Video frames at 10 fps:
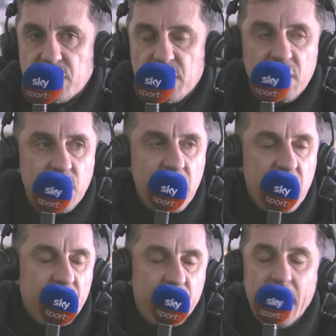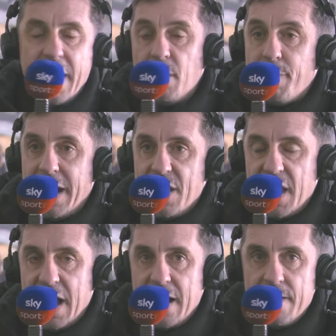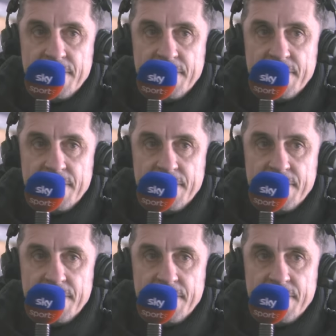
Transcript: So they were helped by that.